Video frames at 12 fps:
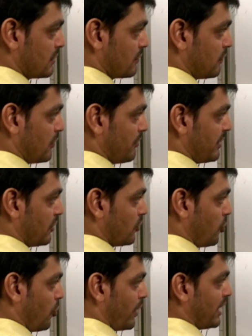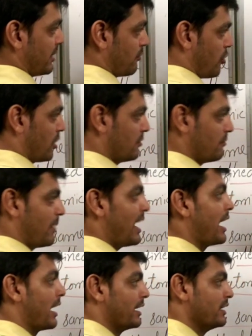forming covalent bond
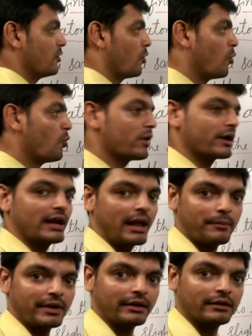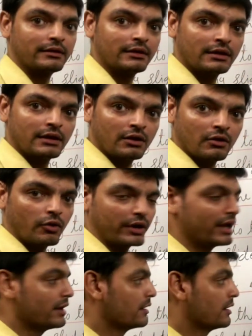by overlapping.
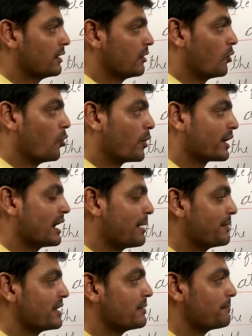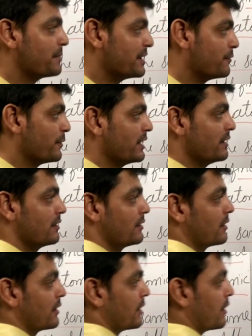Okay, overlapping between
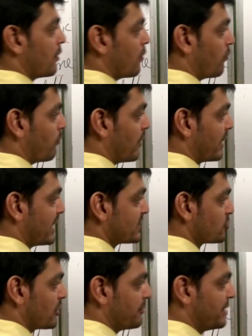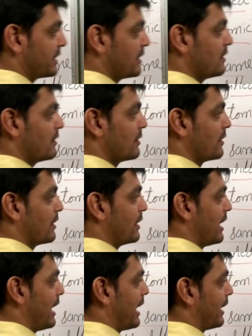1s orbital
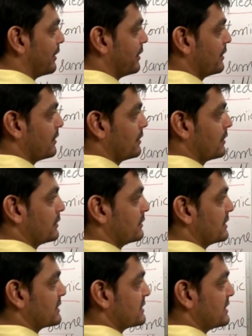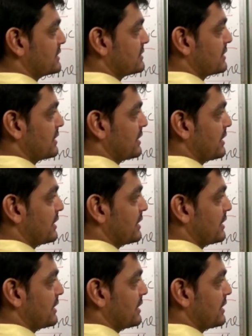and this is